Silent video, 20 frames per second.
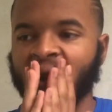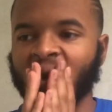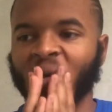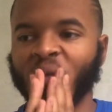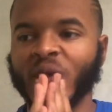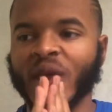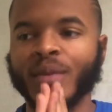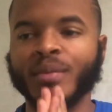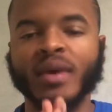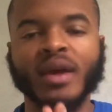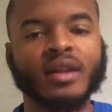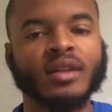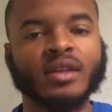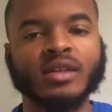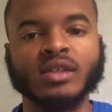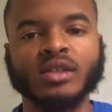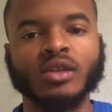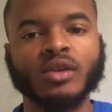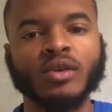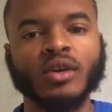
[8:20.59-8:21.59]
If they make
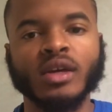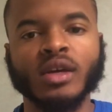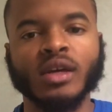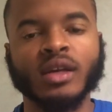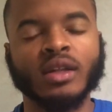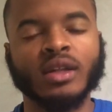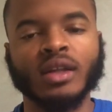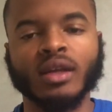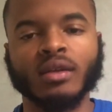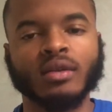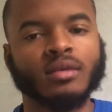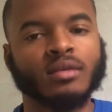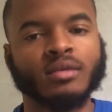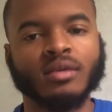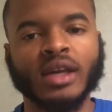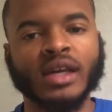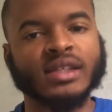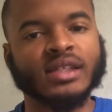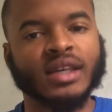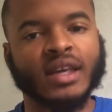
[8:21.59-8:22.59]
this three,
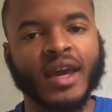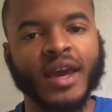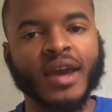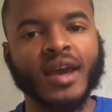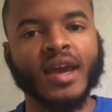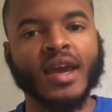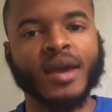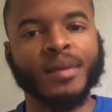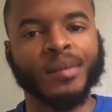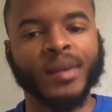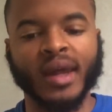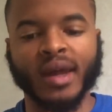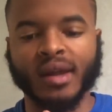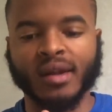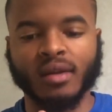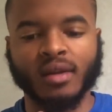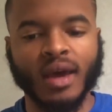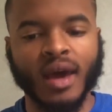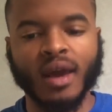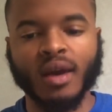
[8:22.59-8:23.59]
that's game. Like,
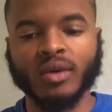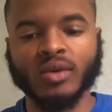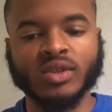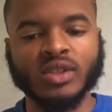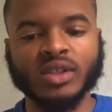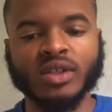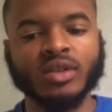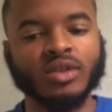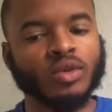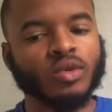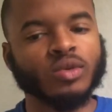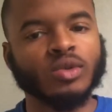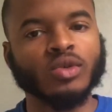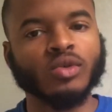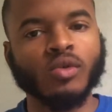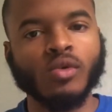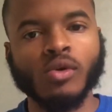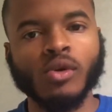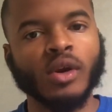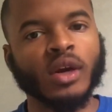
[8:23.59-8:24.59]
I don't see Duke
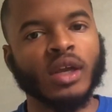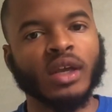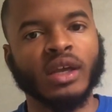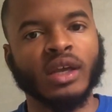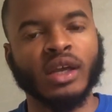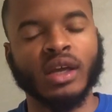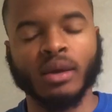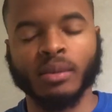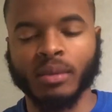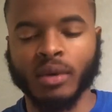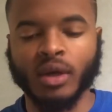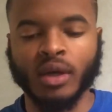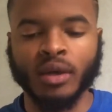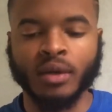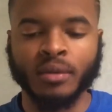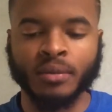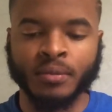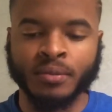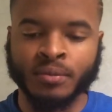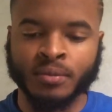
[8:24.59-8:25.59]
scoring again, but